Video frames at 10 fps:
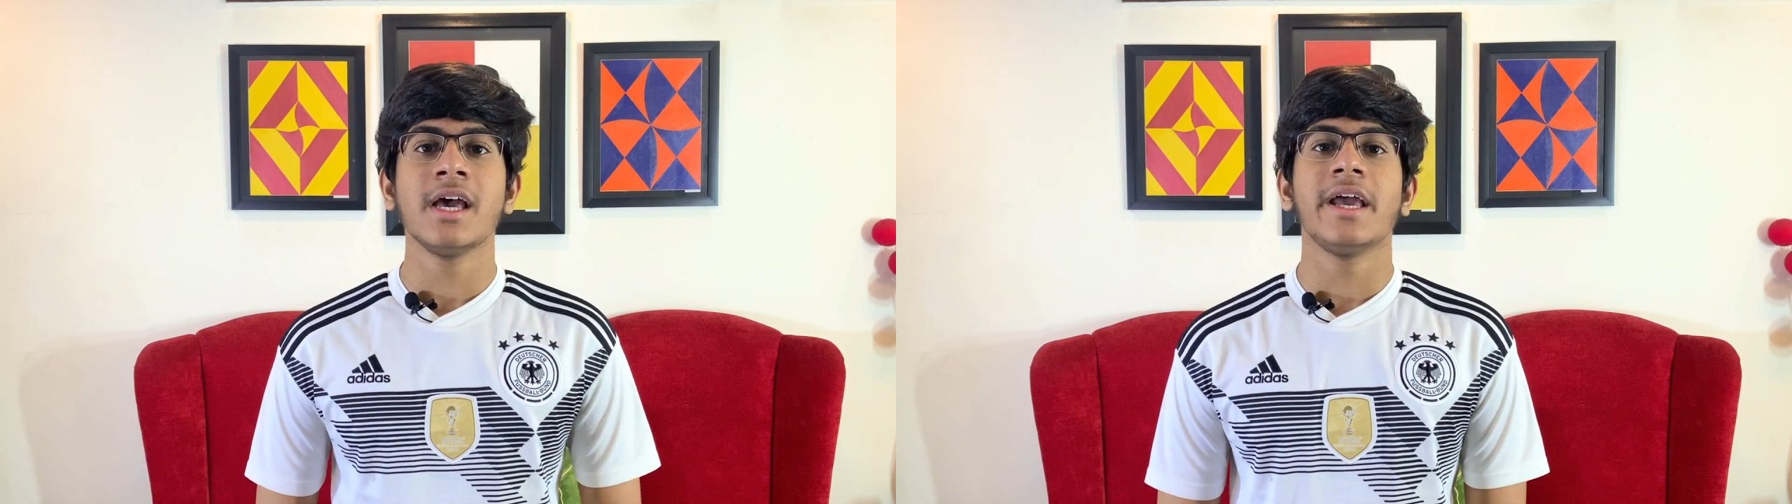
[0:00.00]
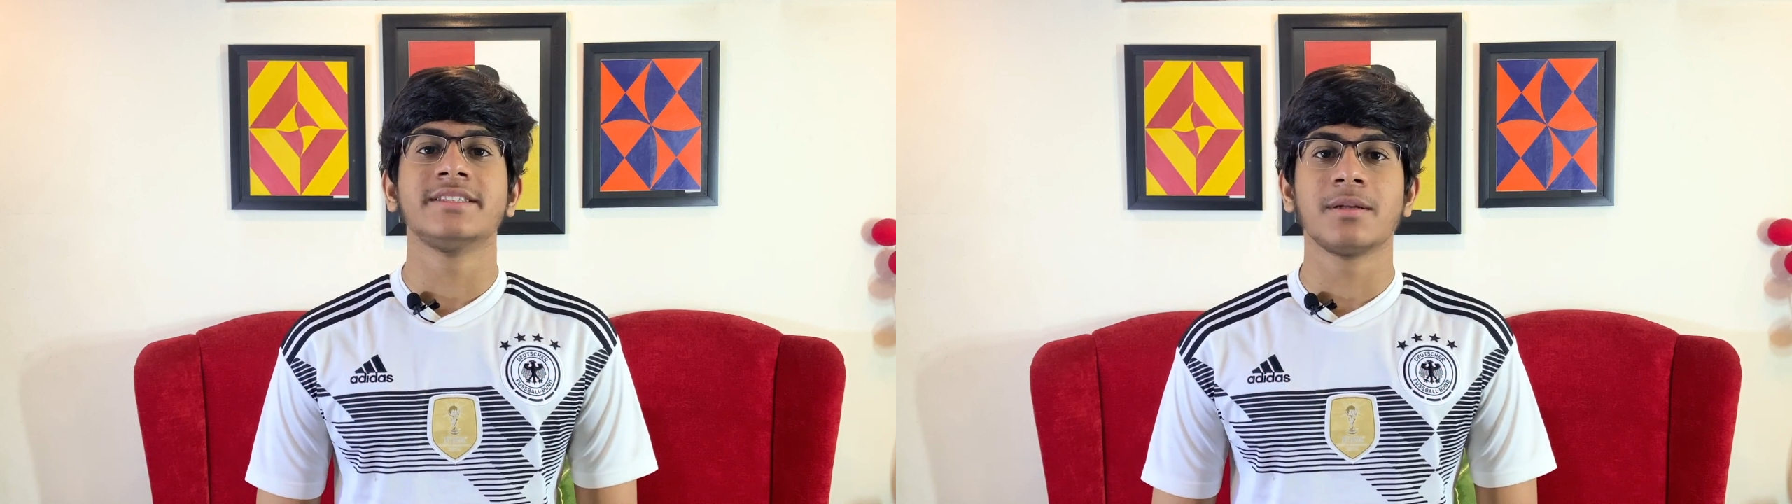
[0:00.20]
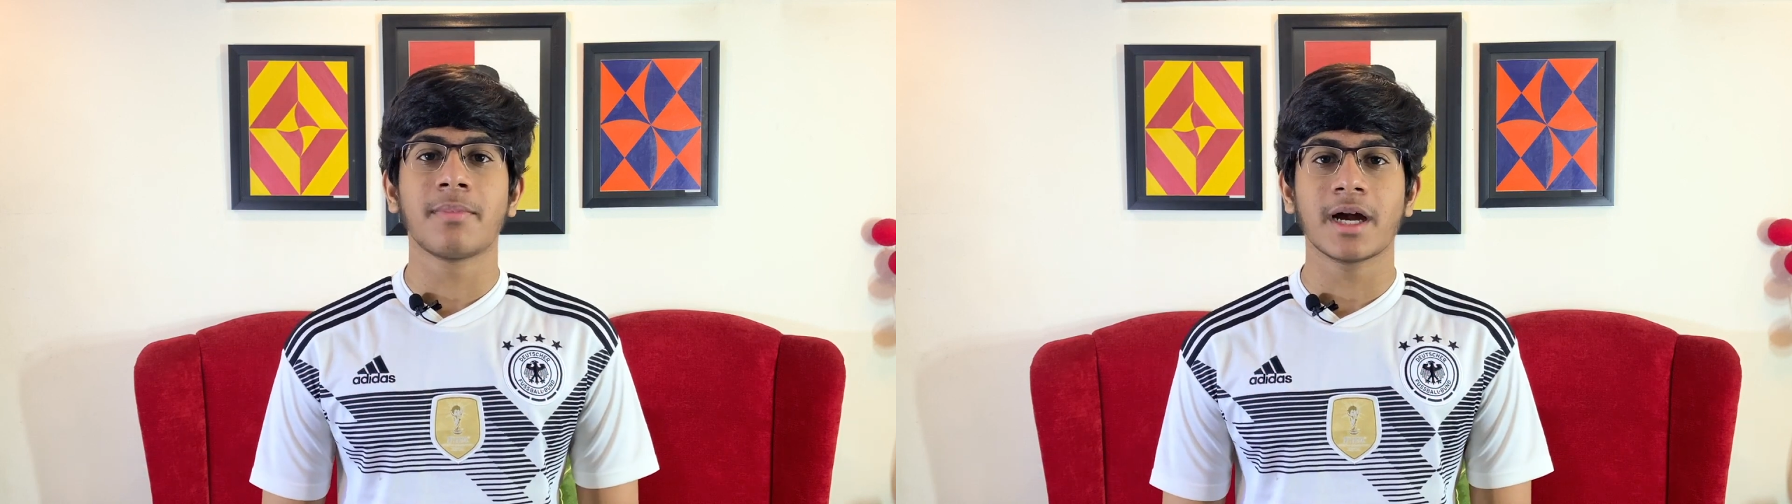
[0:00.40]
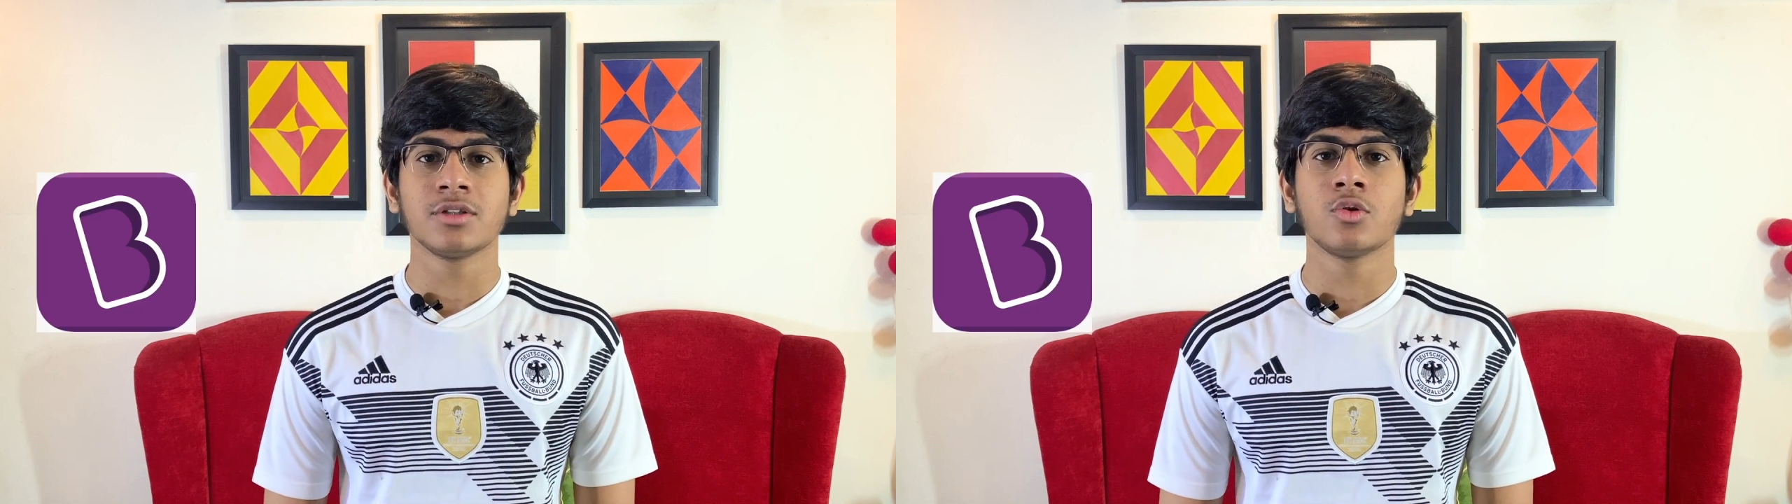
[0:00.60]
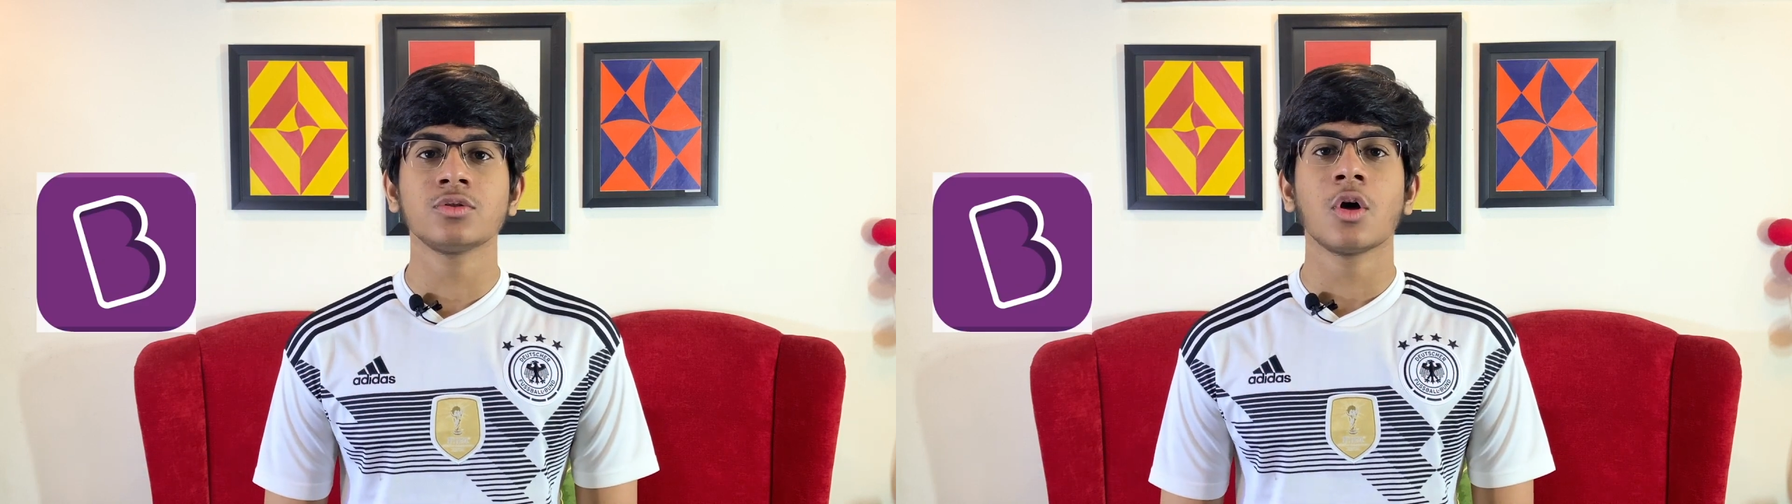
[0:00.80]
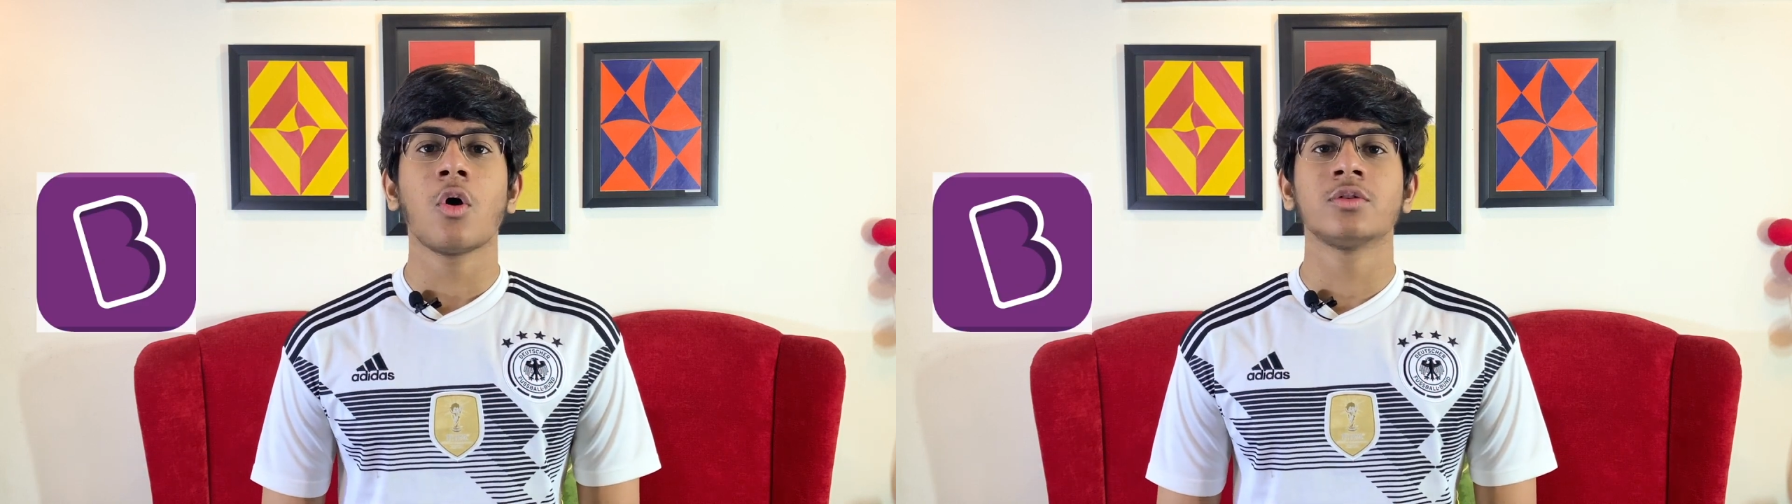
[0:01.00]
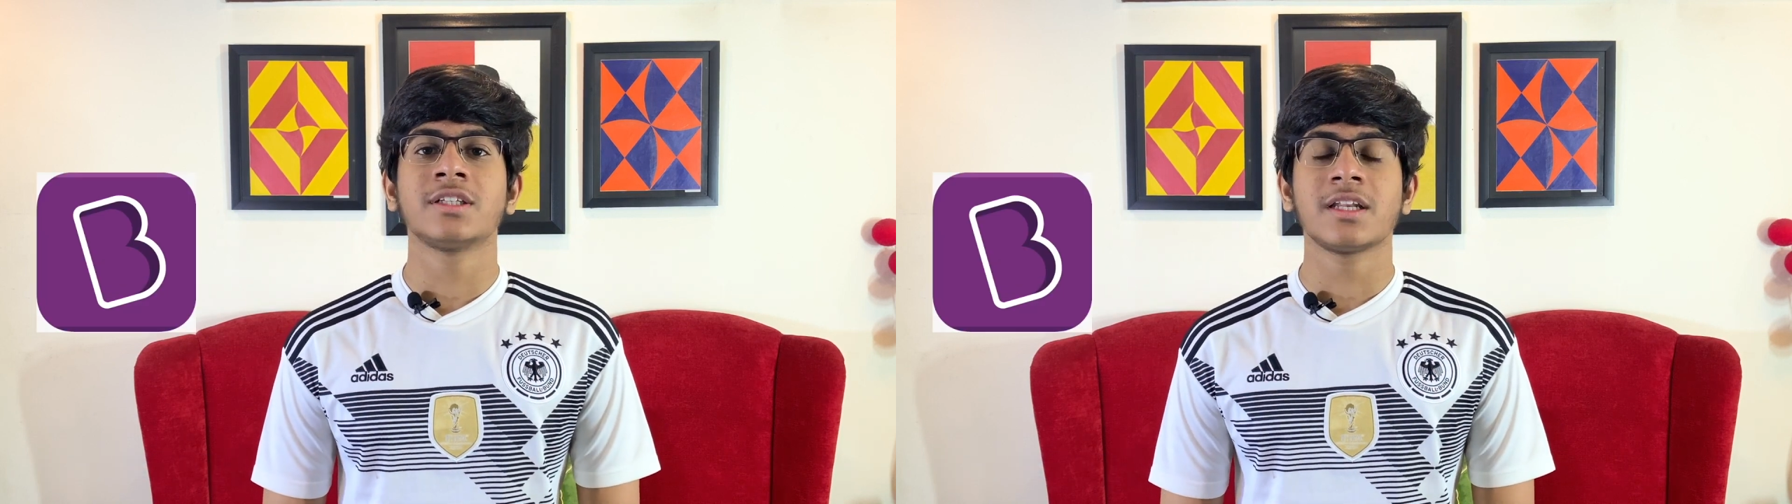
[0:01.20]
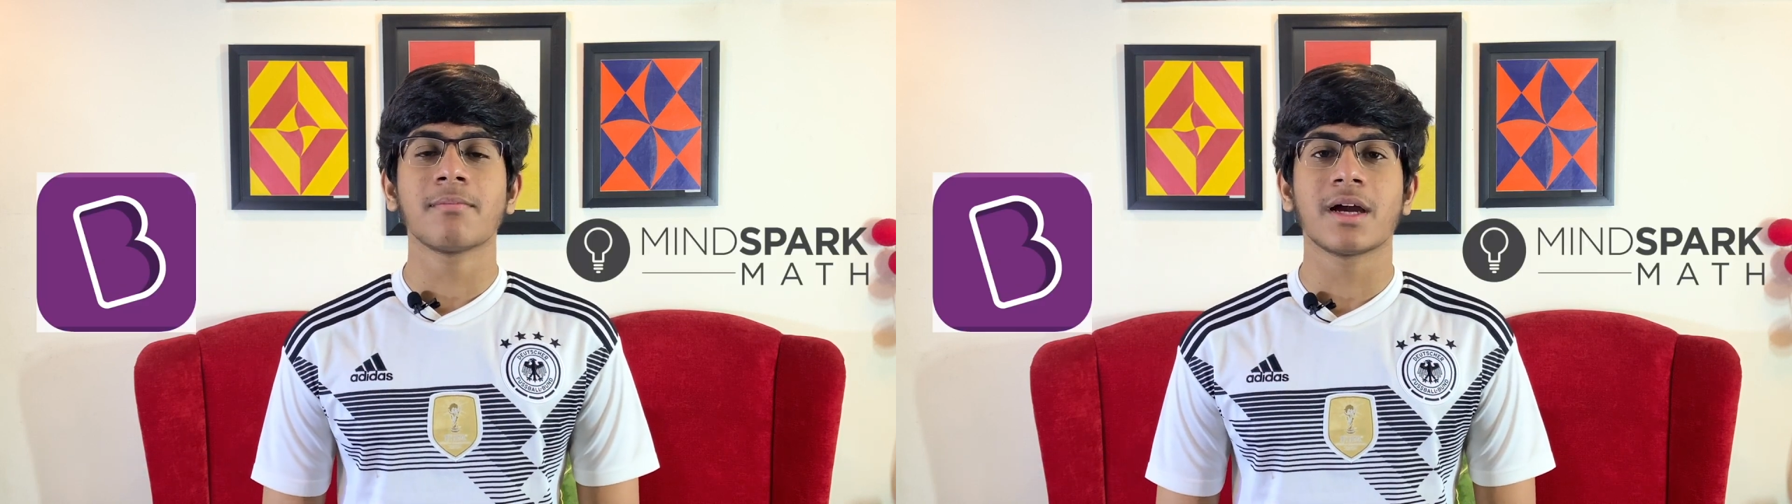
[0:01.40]
Is it Byju's or is
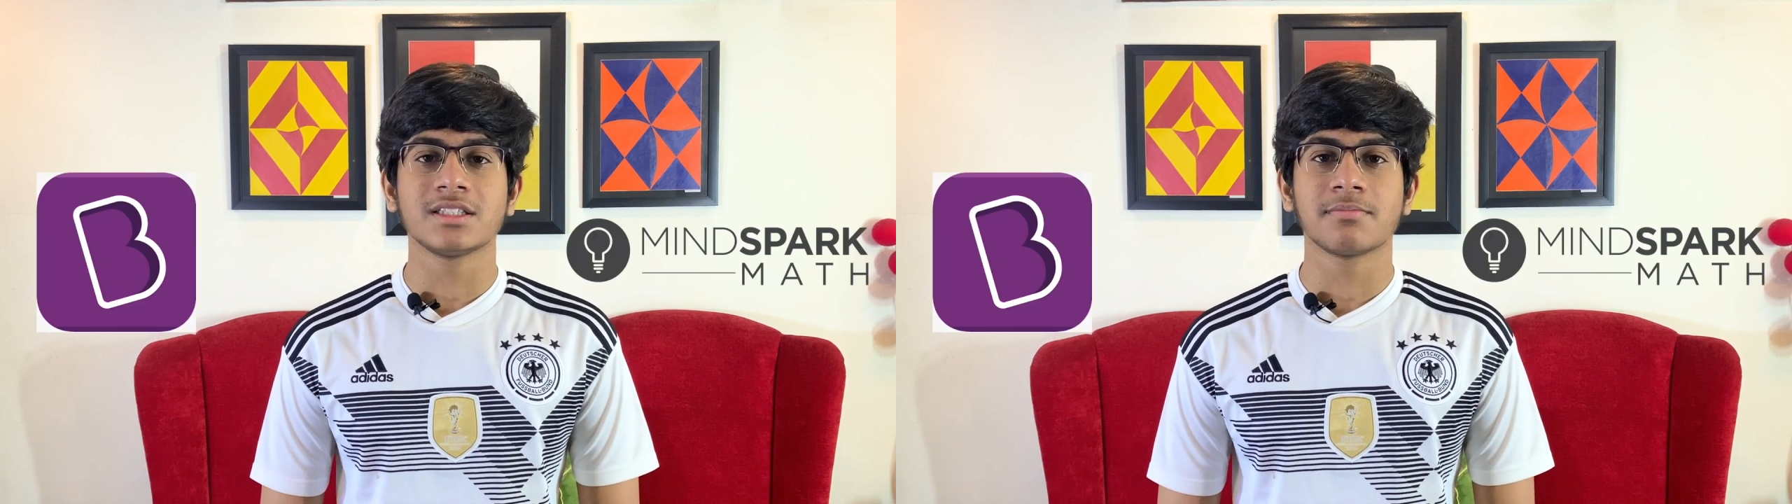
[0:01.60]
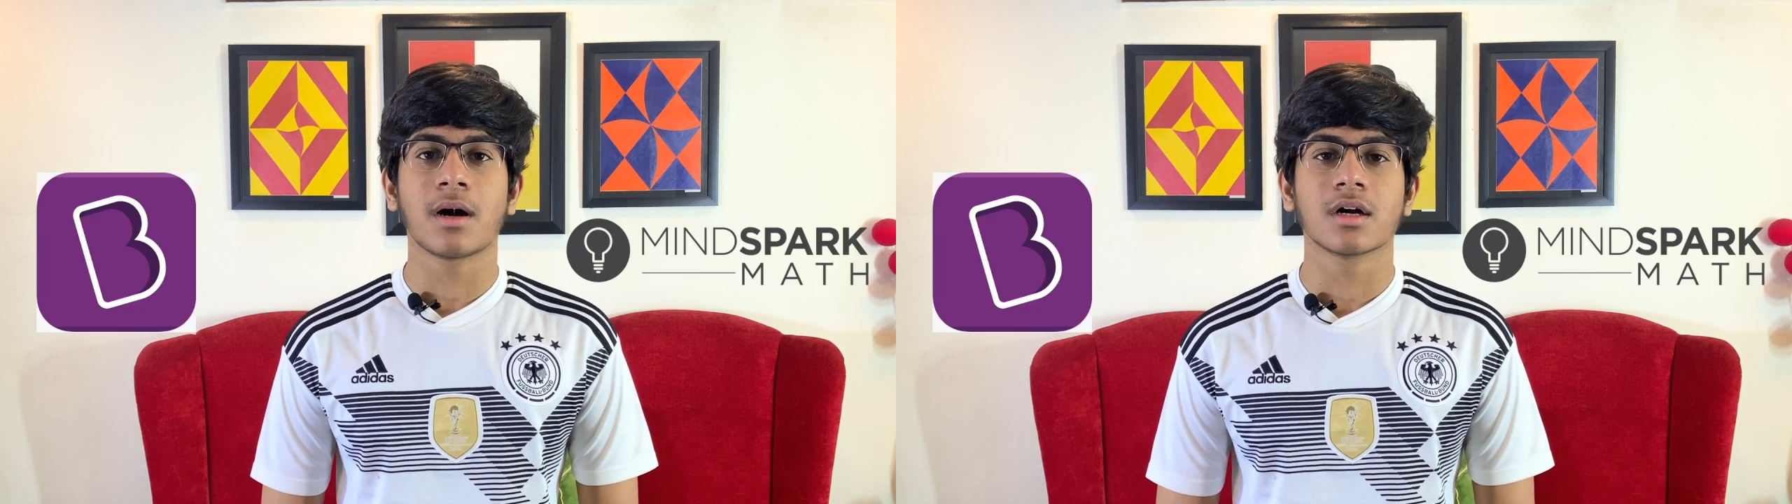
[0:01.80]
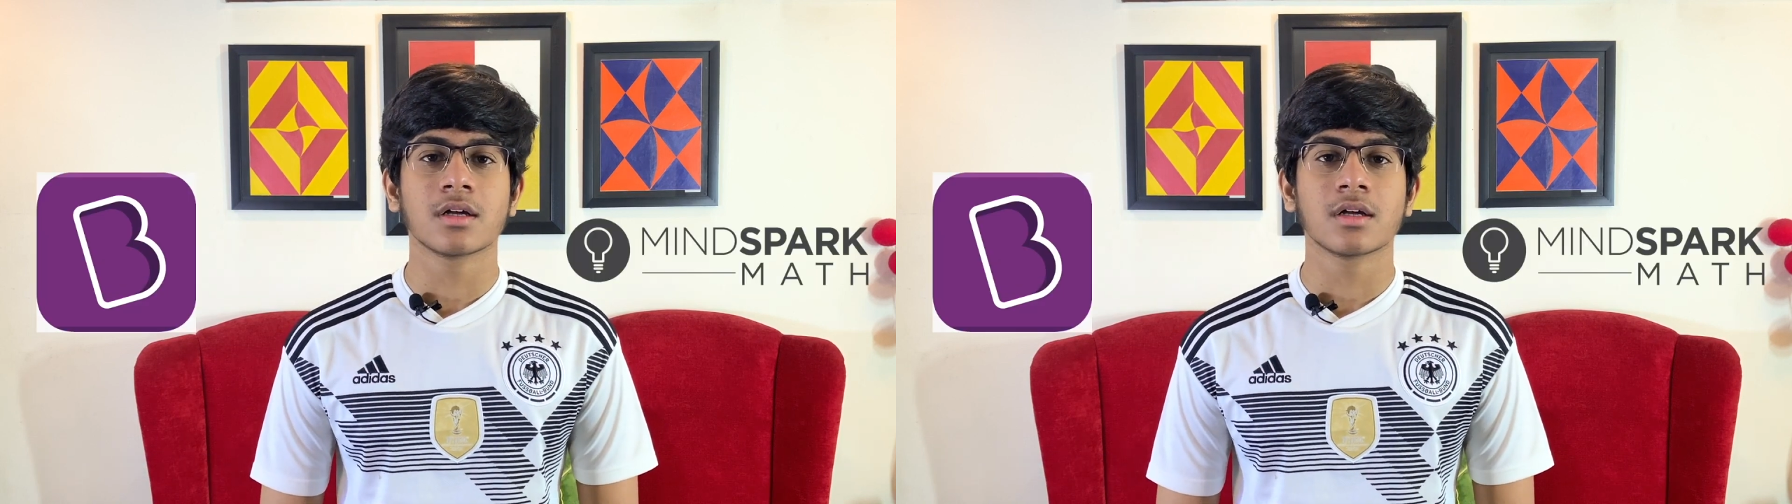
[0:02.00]
it MindSpark?